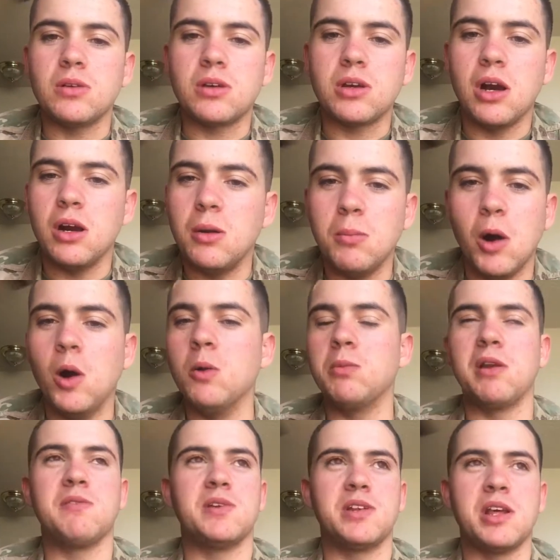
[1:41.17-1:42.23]
come home
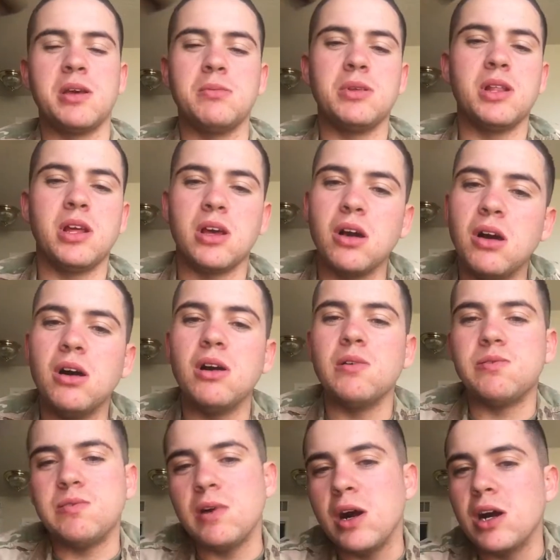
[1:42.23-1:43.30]
every day and be like, oh,
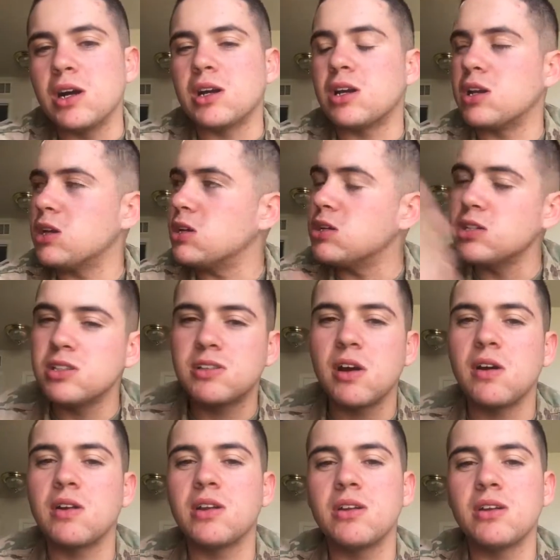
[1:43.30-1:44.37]
fuck, he's
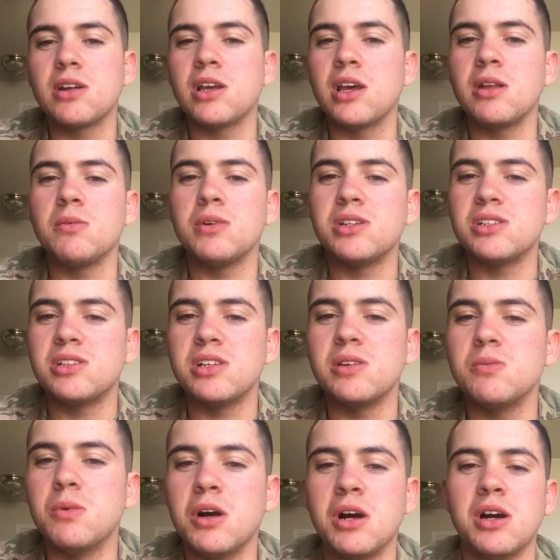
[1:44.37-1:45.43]
out here again. What does
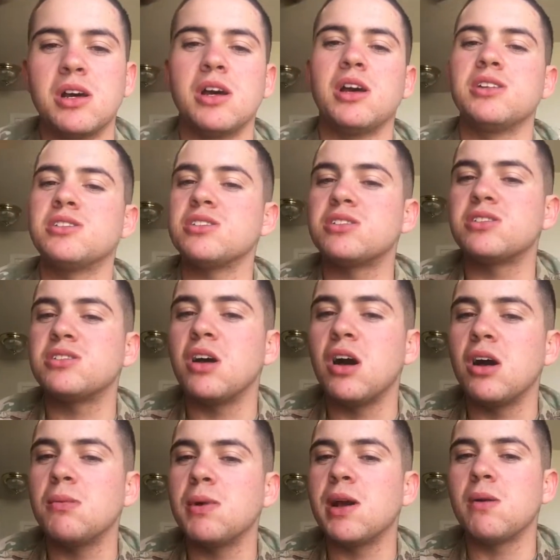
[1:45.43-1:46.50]
he want? I just
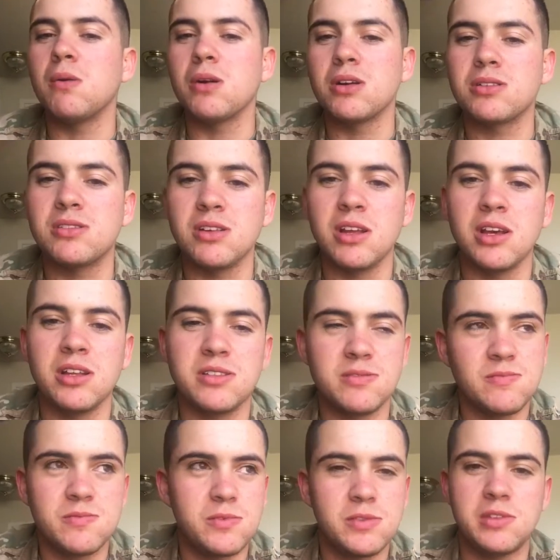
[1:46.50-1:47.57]
saw him at work today
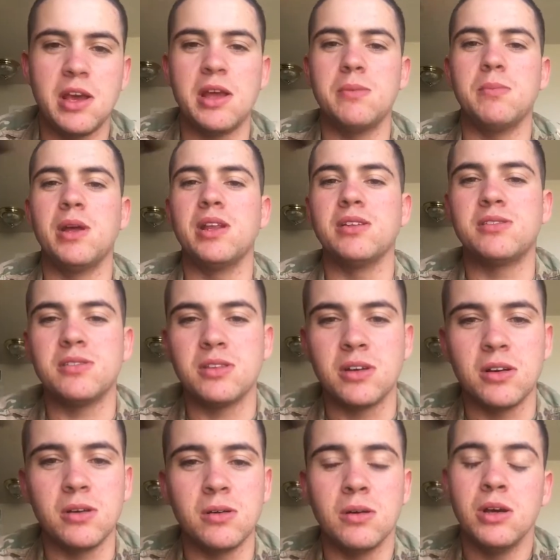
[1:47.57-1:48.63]
10 minutes
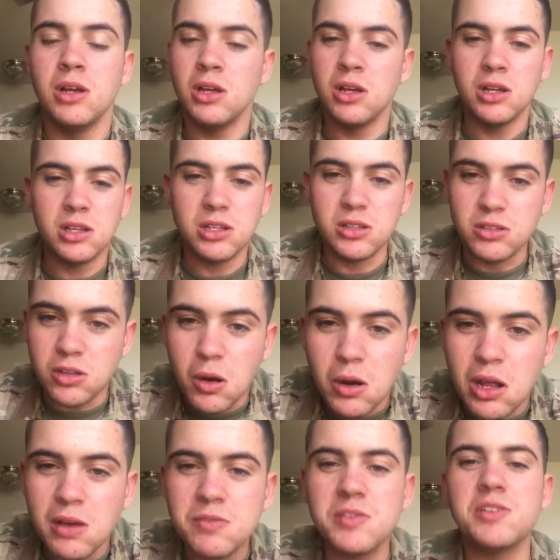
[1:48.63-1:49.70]
ago. You
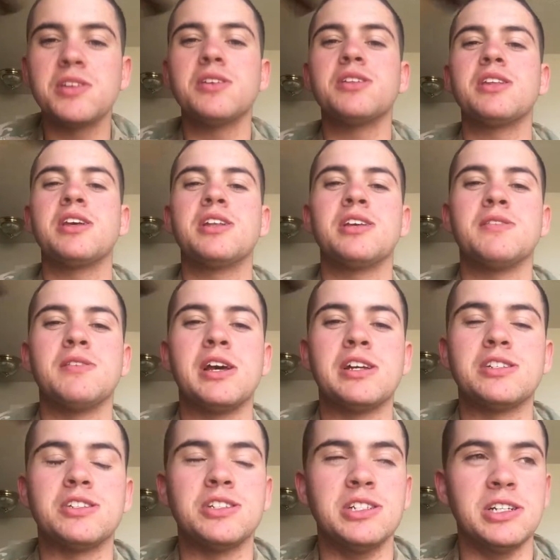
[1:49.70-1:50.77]
don't have to deal with any of
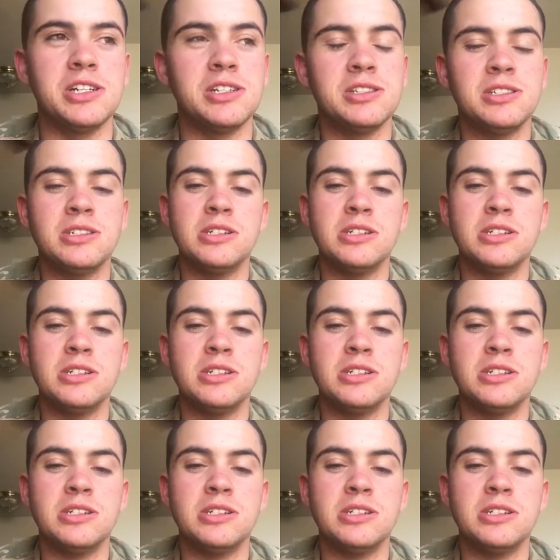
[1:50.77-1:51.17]
that shit.